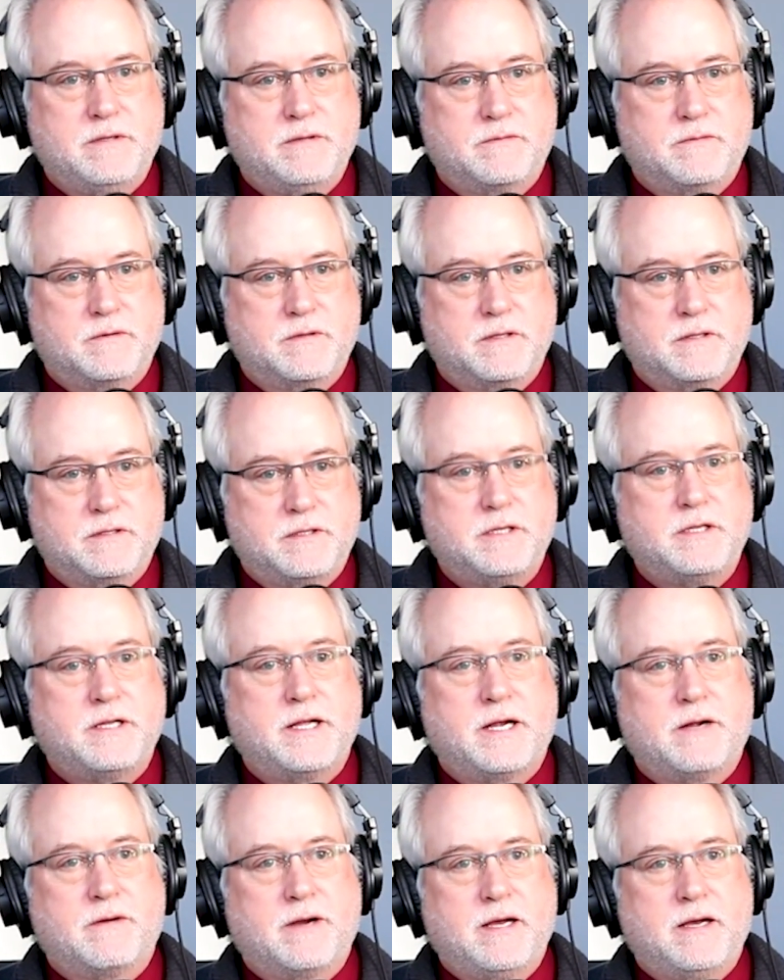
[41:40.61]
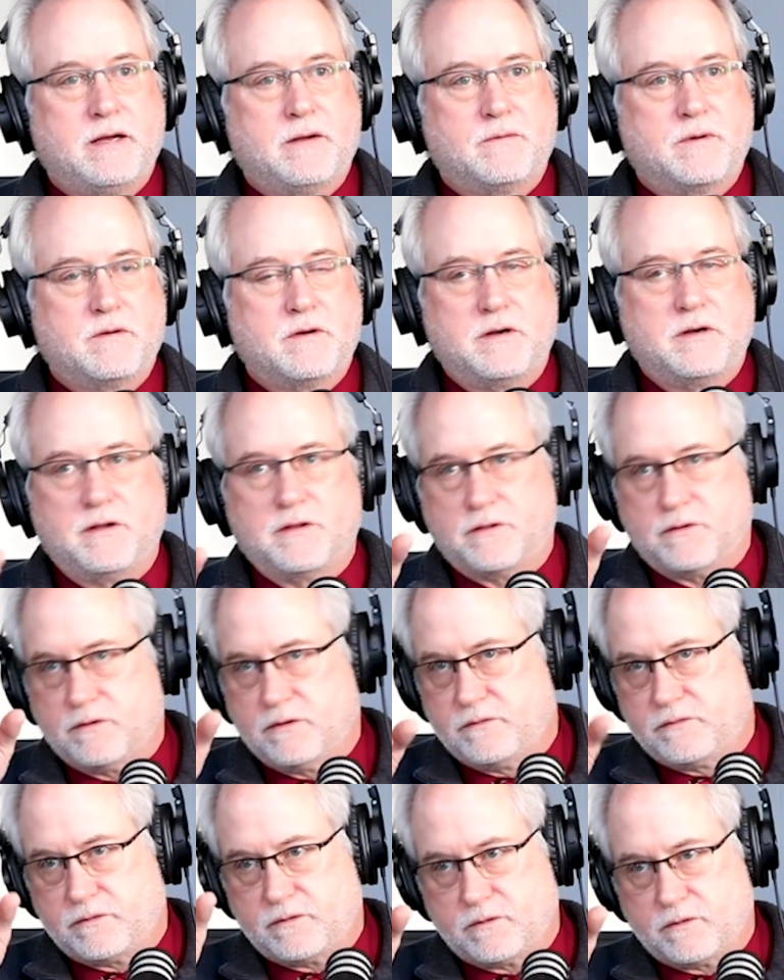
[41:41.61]
for the Lilly Grant, and we were on the 3rd
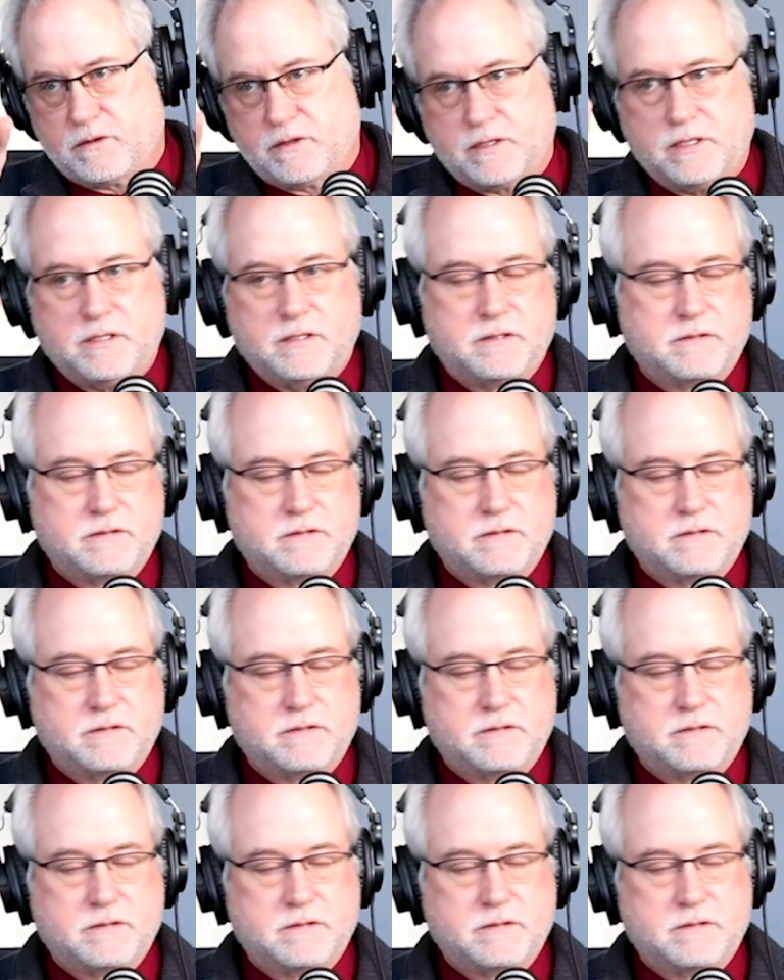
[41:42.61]
floor of the